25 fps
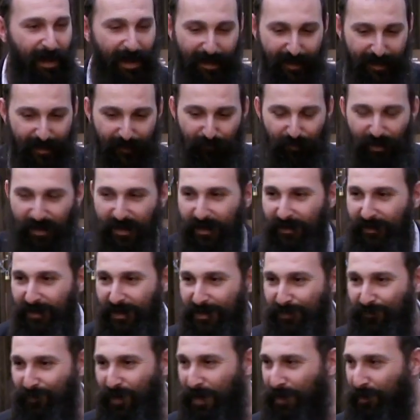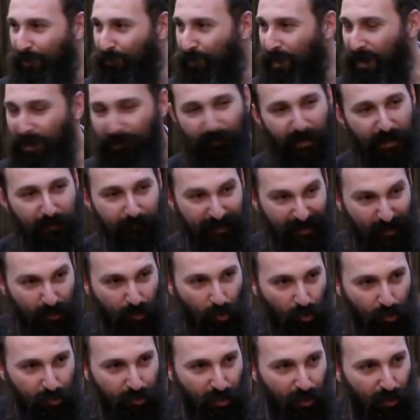I can recognize right away my
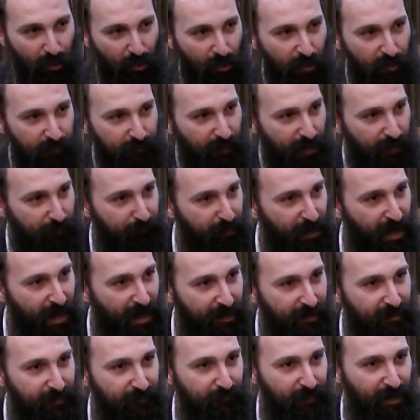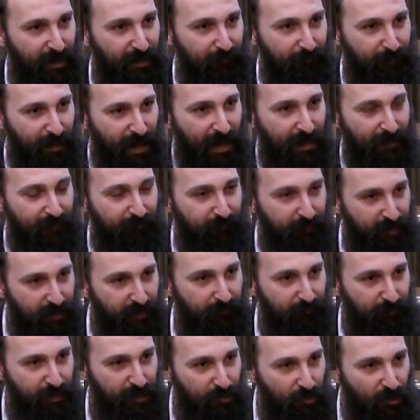midot raot, my bad, my bad
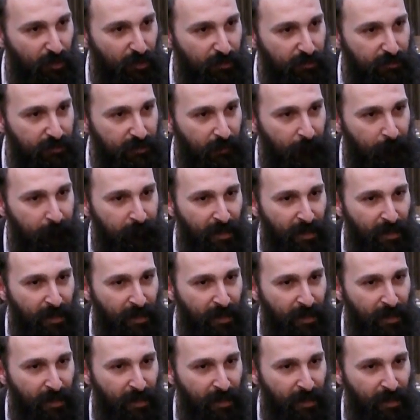midot.